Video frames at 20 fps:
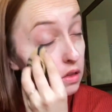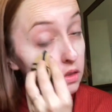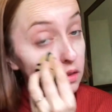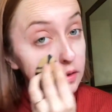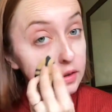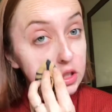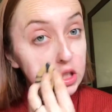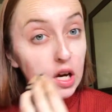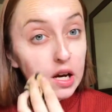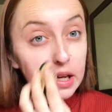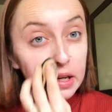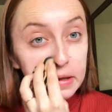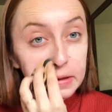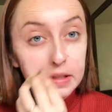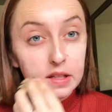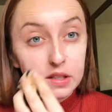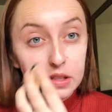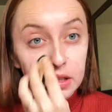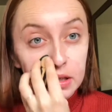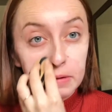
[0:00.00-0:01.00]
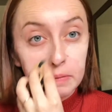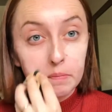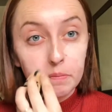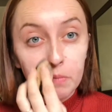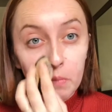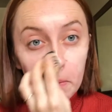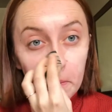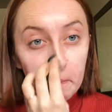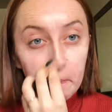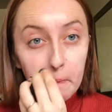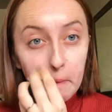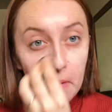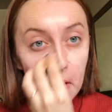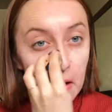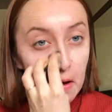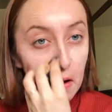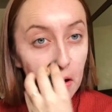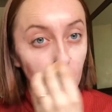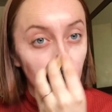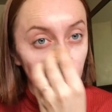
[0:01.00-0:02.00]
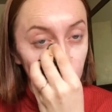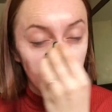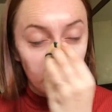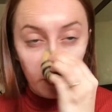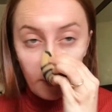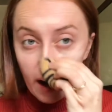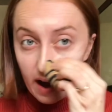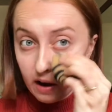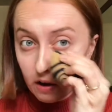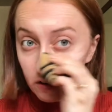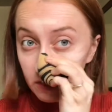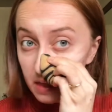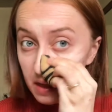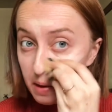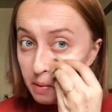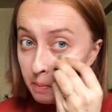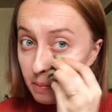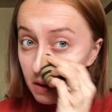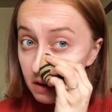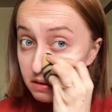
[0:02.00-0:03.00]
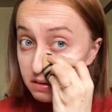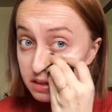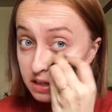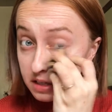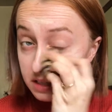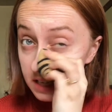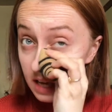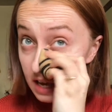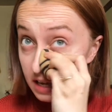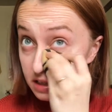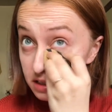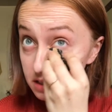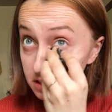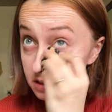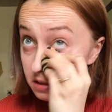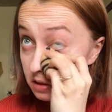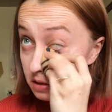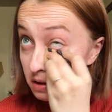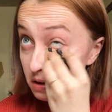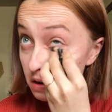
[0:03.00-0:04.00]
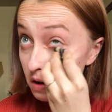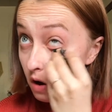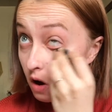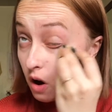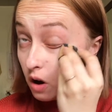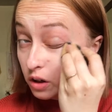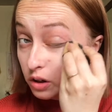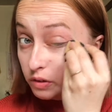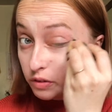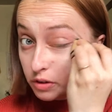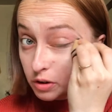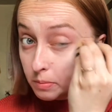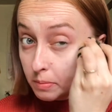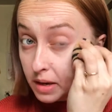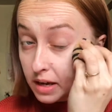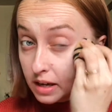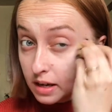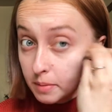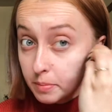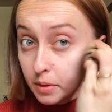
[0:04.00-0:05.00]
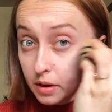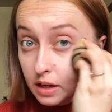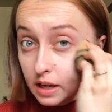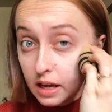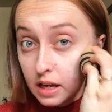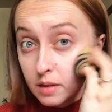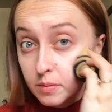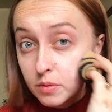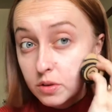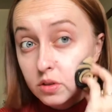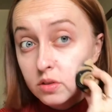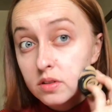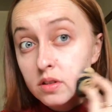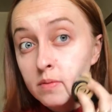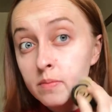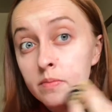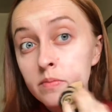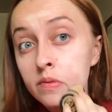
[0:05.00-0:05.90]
China doesn't require them to test all of their makeup on animals.